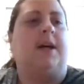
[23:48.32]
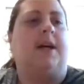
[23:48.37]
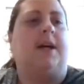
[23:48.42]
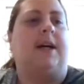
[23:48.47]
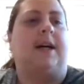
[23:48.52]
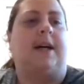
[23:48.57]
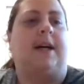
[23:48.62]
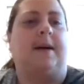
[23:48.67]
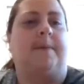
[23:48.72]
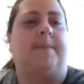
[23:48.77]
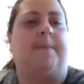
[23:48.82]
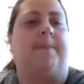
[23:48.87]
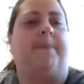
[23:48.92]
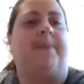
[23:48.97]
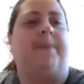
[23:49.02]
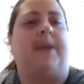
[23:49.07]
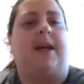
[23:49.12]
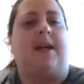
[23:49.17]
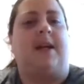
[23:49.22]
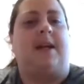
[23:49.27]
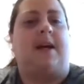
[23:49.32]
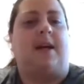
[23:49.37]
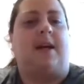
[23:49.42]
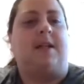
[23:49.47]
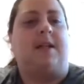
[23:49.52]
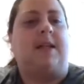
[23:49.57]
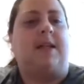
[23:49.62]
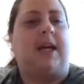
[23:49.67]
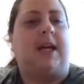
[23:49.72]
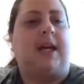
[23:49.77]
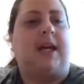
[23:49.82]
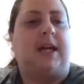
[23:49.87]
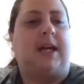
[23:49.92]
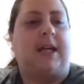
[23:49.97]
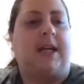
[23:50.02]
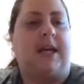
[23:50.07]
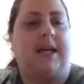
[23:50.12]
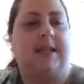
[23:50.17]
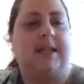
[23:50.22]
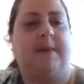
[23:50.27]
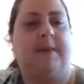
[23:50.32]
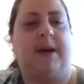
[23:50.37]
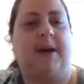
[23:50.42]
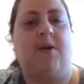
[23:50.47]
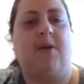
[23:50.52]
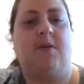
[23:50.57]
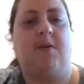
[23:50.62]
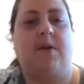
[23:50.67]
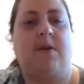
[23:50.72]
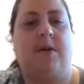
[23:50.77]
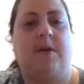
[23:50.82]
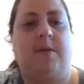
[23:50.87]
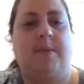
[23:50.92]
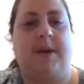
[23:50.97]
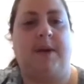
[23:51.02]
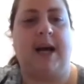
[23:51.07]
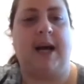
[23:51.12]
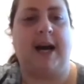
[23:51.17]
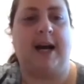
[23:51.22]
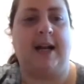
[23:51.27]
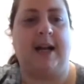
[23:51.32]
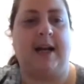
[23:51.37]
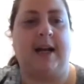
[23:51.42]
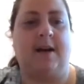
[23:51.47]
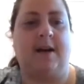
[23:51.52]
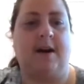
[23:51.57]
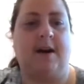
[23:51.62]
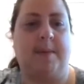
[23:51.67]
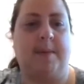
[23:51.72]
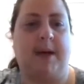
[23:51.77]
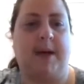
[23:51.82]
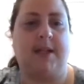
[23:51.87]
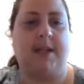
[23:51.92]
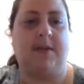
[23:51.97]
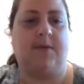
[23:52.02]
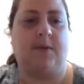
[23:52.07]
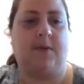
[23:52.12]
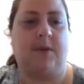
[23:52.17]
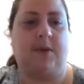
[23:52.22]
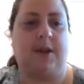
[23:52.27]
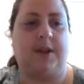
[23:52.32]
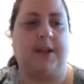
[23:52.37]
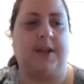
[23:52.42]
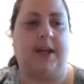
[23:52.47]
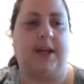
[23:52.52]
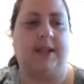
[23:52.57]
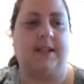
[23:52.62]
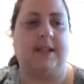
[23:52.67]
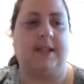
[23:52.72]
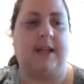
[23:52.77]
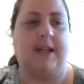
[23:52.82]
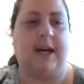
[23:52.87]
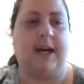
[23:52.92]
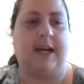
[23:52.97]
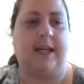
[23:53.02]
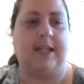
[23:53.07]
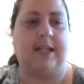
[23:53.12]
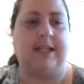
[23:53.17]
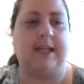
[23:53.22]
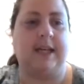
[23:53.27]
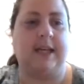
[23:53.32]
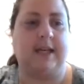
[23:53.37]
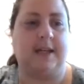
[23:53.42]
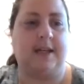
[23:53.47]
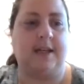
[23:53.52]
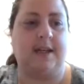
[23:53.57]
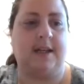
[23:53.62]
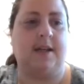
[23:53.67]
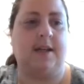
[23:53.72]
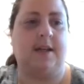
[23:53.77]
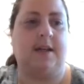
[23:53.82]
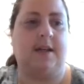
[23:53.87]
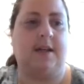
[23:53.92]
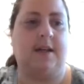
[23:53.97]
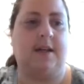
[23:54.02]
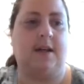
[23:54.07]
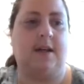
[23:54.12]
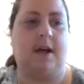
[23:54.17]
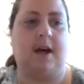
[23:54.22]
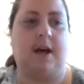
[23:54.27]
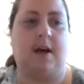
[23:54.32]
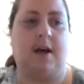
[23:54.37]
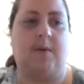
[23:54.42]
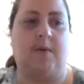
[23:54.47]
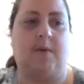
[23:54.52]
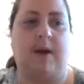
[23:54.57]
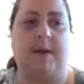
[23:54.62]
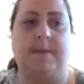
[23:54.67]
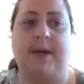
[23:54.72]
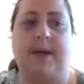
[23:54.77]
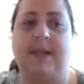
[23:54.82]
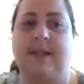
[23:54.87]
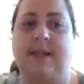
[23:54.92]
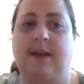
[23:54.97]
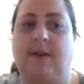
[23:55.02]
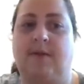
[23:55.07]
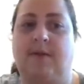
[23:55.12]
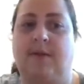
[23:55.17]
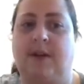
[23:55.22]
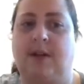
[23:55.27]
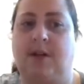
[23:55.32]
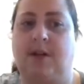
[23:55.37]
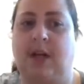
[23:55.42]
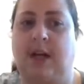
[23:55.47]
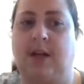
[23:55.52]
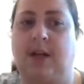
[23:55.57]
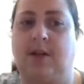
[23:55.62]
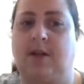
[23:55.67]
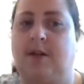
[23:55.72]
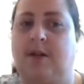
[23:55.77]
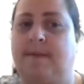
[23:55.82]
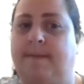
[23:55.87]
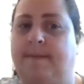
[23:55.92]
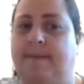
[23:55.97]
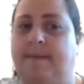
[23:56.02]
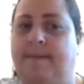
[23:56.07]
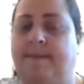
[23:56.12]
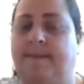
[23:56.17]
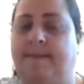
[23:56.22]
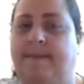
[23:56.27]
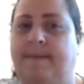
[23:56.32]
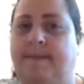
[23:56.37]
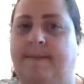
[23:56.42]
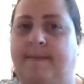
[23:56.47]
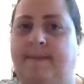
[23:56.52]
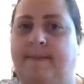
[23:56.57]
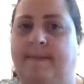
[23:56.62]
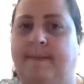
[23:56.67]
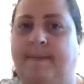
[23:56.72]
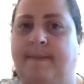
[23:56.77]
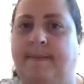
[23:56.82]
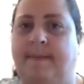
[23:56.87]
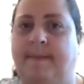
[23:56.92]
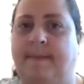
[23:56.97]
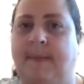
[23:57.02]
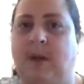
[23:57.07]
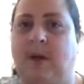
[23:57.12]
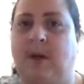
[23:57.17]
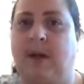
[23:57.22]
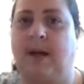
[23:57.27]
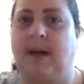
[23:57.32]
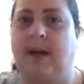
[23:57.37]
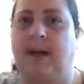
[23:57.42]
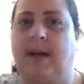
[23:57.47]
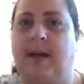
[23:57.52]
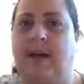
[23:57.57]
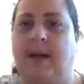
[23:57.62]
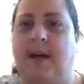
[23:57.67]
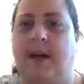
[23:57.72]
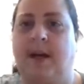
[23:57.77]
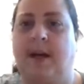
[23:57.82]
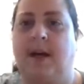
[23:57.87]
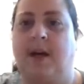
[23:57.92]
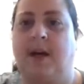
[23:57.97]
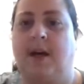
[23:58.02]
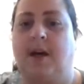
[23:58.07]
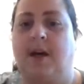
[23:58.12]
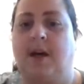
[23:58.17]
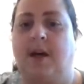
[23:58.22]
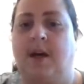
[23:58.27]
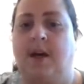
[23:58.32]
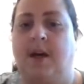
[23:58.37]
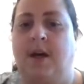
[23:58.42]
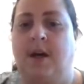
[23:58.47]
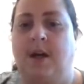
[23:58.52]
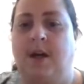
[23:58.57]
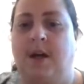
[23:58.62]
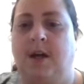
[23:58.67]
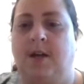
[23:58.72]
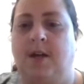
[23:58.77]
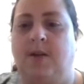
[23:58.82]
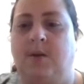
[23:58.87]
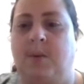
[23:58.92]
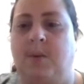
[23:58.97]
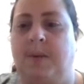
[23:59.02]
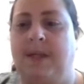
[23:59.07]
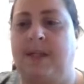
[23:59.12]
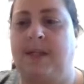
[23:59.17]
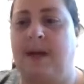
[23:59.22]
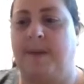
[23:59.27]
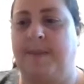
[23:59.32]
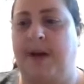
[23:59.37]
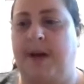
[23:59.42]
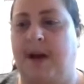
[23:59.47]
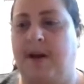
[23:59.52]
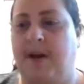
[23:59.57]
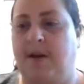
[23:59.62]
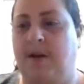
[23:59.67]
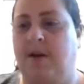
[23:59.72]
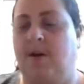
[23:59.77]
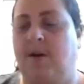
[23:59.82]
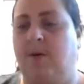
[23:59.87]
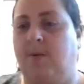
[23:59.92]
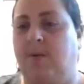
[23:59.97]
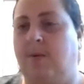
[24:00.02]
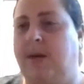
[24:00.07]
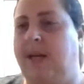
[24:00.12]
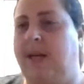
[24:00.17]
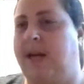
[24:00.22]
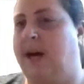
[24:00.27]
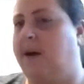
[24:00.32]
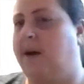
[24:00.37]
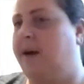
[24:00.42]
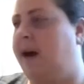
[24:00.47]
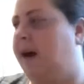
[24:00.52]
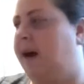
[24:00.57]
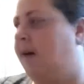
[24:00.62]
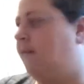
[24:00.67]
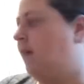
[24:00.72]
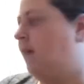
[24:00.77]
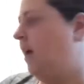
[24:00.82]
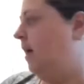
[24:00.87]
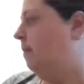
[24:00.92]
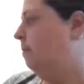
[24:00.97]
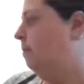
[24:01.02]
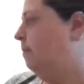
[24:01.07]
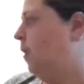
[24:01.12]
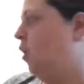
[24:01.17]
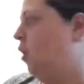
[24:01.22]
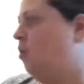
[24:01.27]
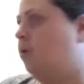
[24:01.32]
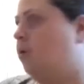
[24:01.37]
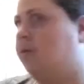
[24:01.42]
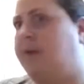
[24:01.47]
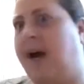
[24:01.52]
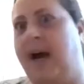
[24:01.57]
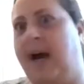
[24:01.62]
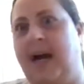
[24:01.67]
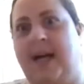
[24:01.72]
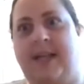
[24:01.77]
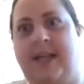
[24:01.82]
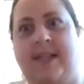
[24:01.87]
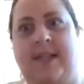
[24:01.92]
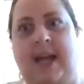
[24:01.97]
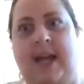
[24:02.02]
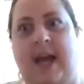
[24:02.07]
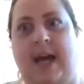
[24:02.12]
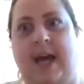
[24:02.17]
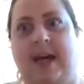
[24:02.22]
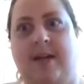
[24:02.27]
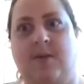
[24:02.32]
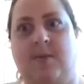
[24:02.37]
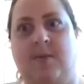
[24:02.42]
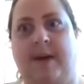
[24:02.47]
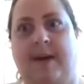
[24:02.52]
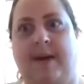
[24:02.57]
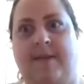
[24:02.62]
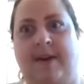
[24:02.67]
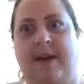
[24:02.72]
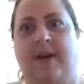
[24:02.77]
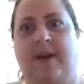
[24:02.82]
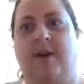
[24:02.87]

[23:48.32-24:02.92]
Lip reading: and not taking it as my own, but adding comments for the things that I did write myself and change. Okay, so I'm going to stop there. We now have a motorized hand-waving